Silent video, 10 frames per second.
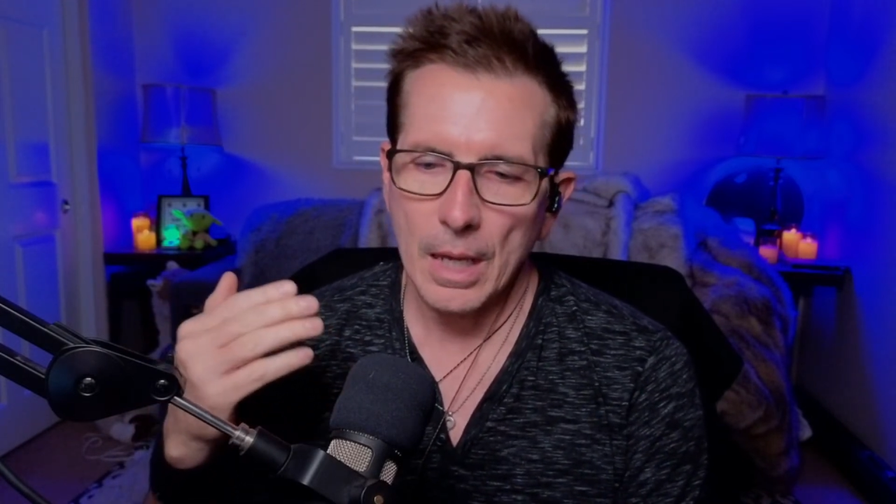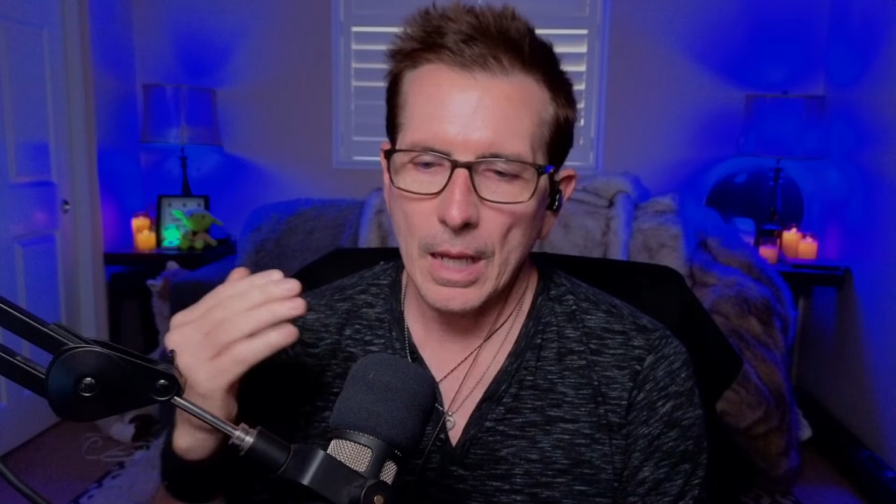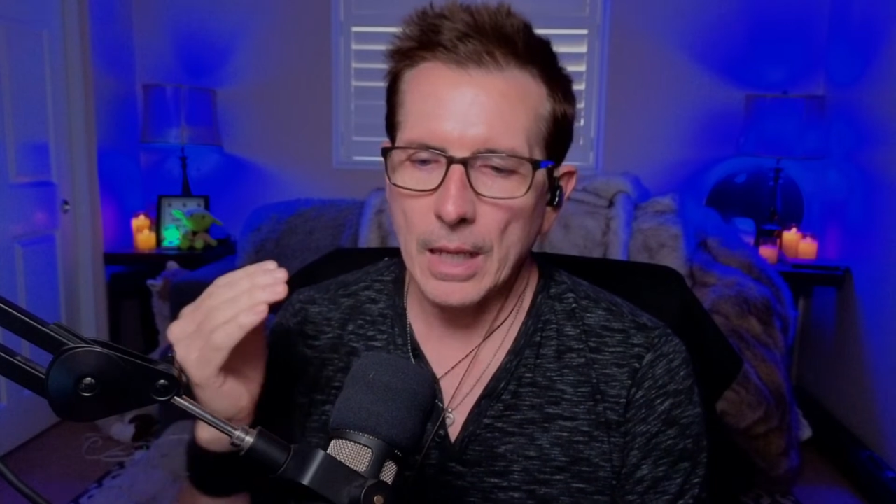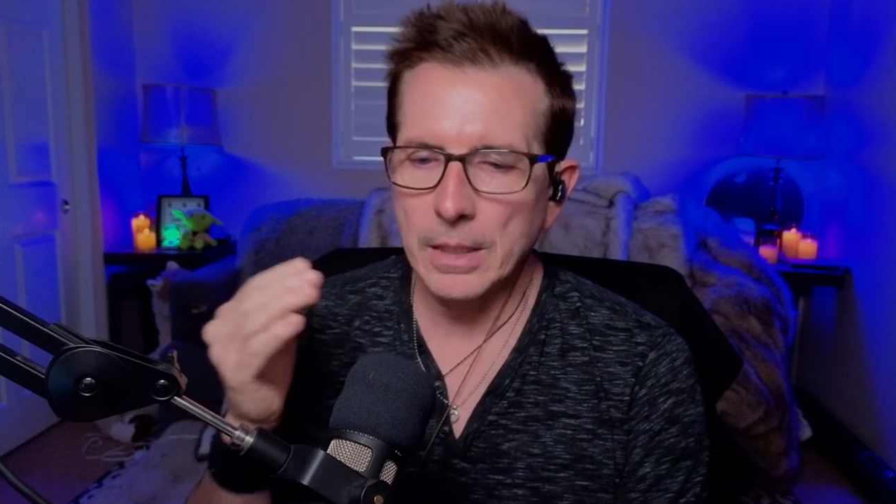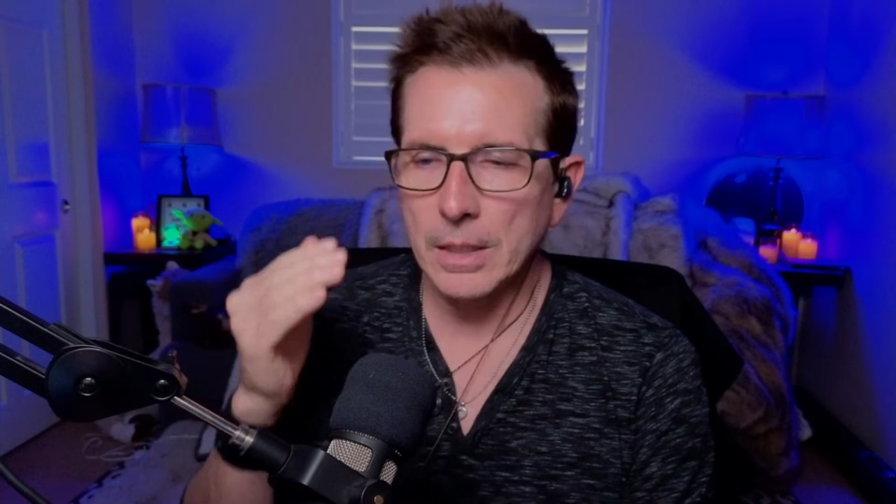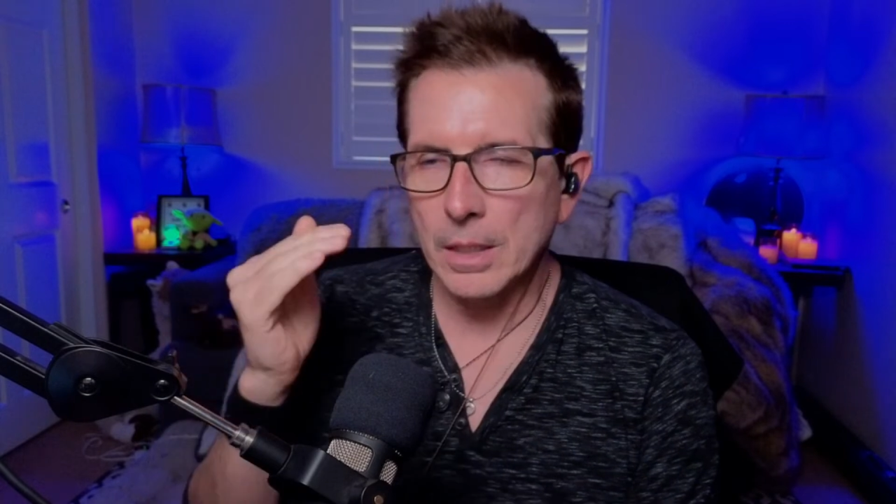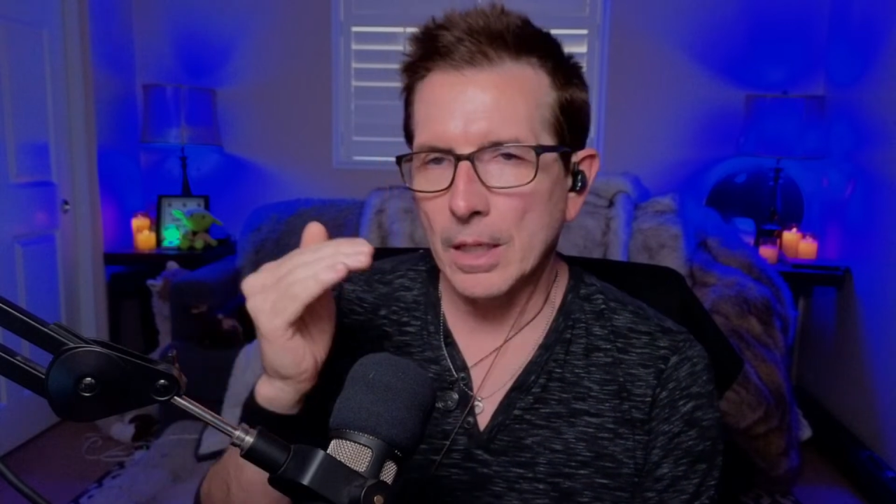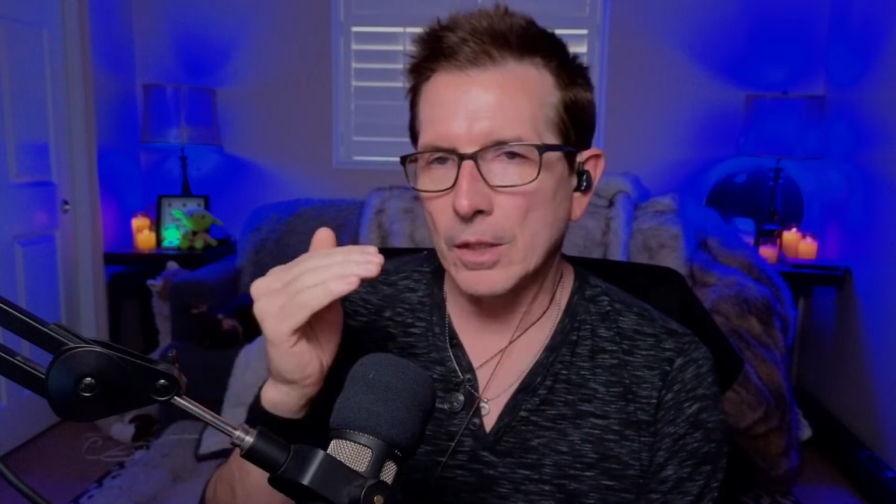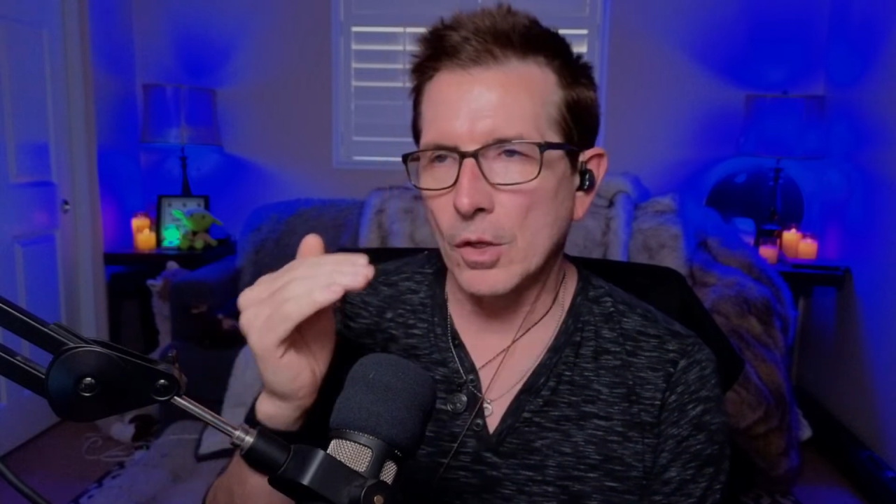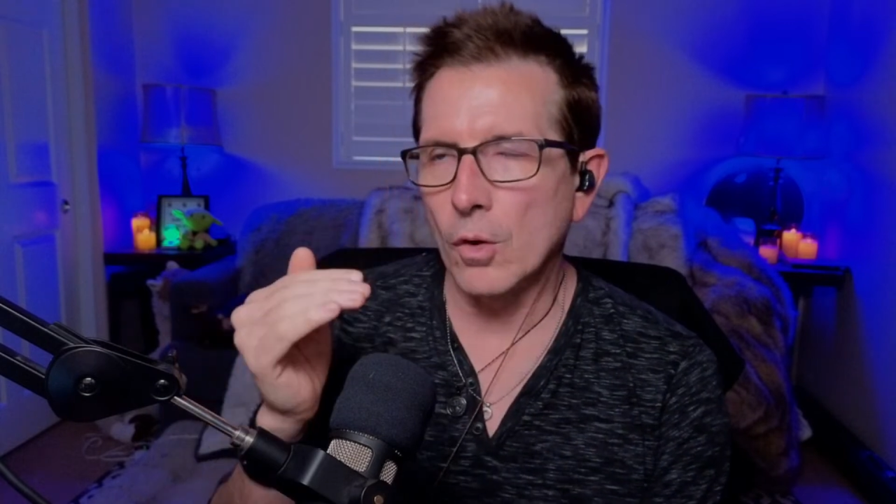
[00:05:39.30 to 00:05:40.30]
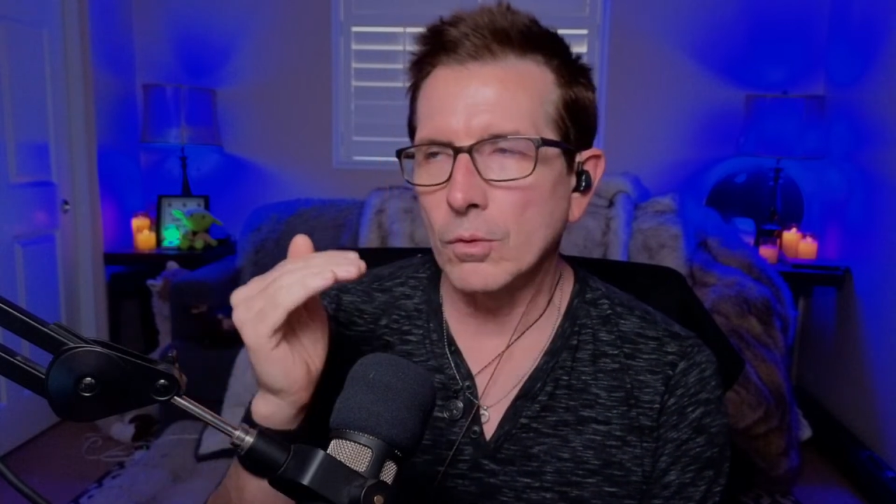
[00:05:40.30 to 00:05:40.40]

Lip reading: it no